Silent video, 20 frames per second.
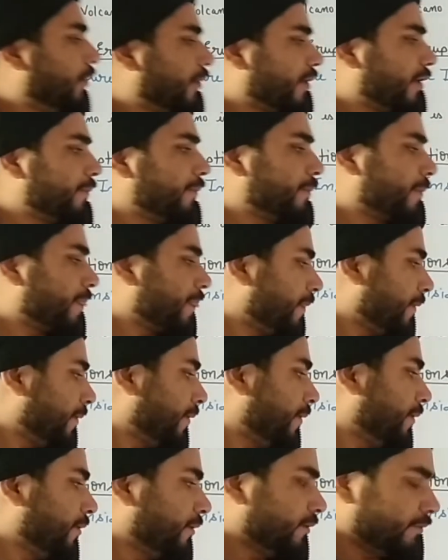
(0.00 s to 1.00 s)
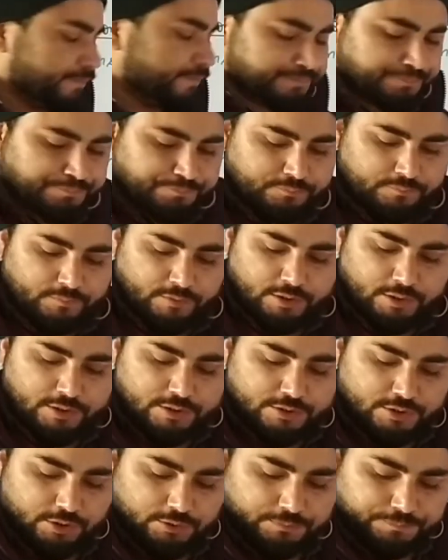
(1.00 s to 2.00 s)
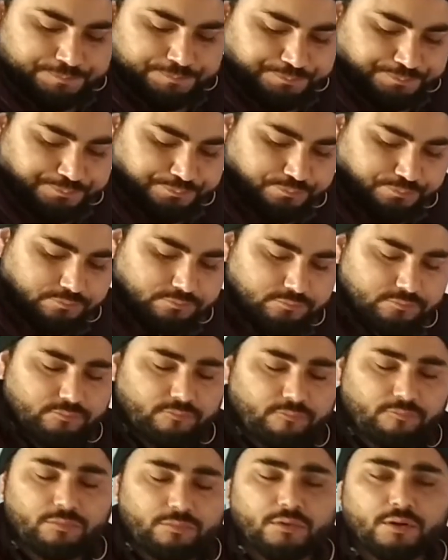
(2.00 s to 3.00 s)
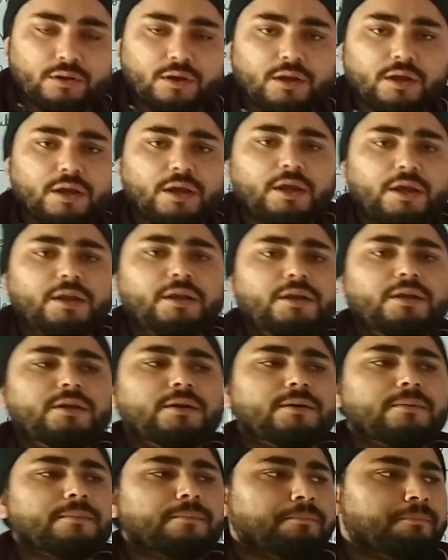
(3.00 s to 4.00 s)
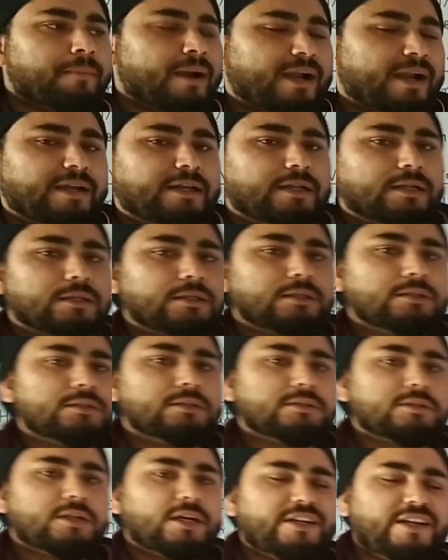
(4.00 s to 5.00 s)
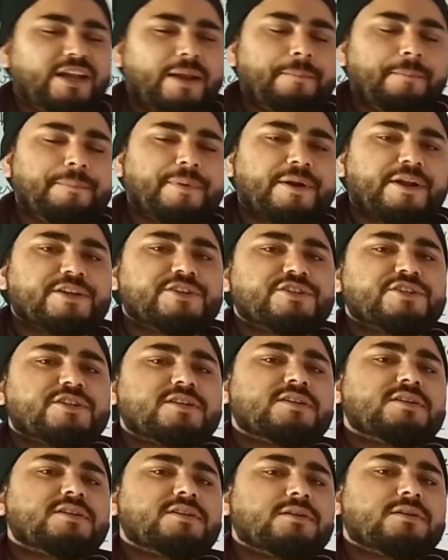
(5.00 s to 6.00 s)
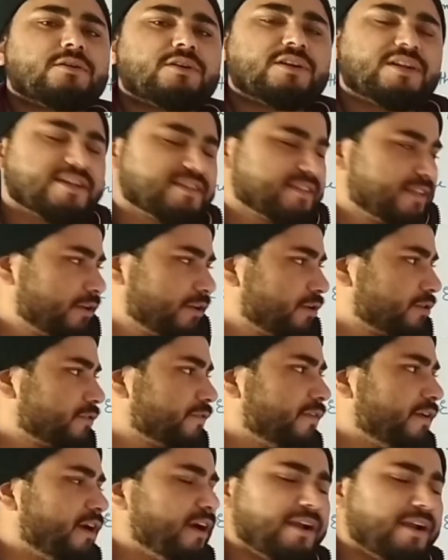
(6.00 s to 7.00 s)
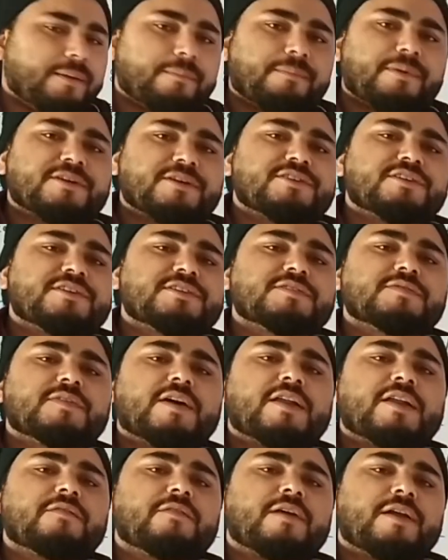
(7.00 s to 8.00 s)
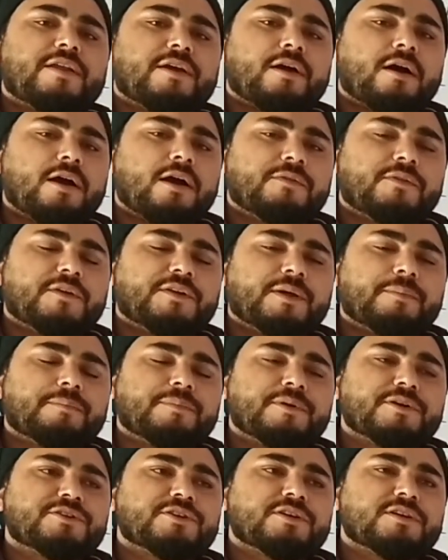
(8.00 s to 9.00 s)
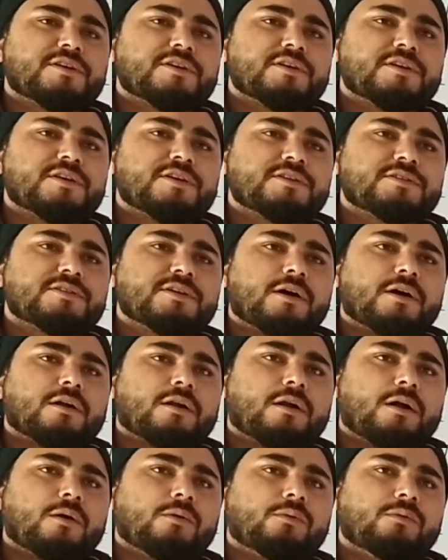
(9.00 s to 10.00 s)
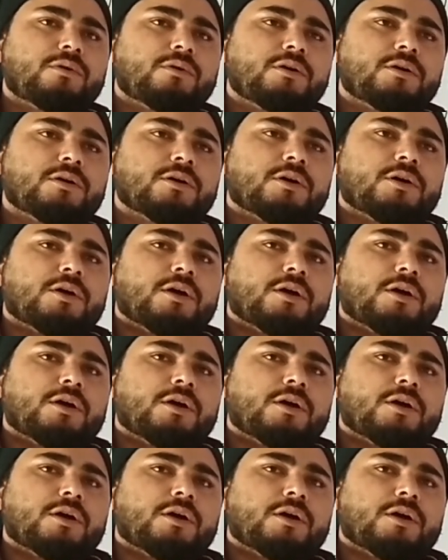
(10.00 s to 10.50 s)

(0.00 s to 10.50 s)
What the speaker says: okay. So in mantle, the temperature, or in asthenosphere, temperature is very high. The temperature is around